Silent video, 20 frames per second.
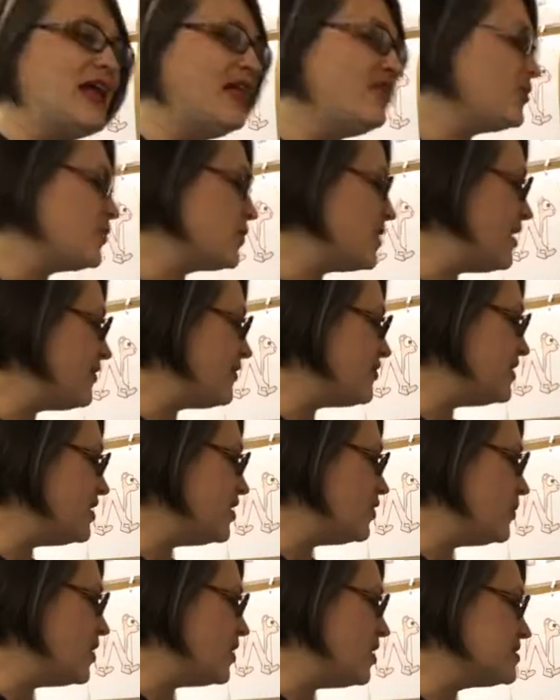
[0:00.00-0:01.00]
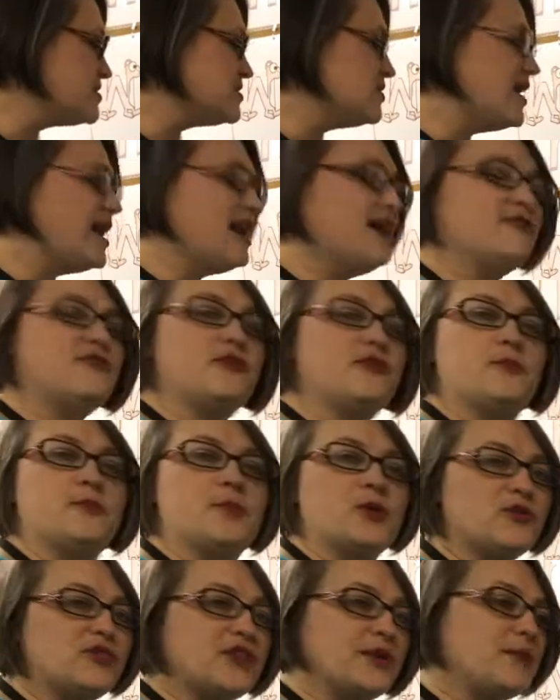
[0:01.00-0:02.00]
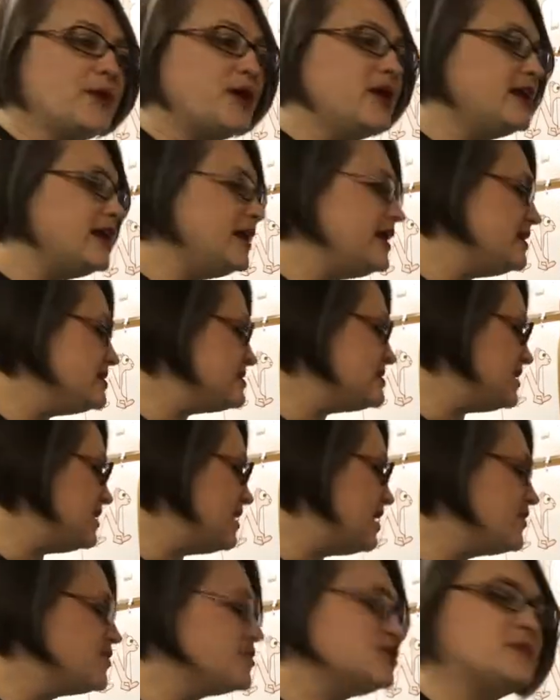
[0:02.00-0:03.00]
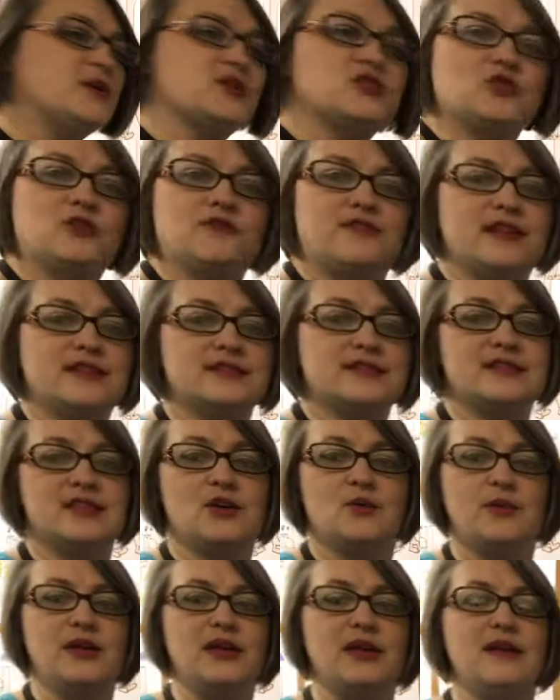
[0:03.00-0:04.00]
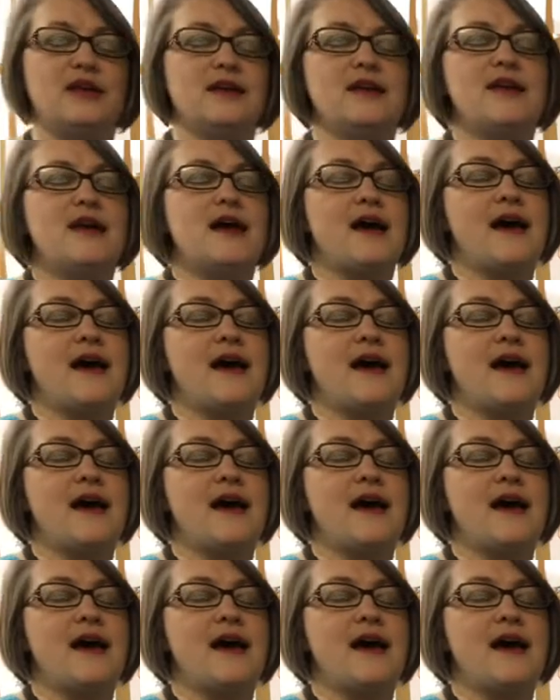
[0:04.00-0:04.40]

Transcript: And throughout the year, we also have birthday parties and other special events that we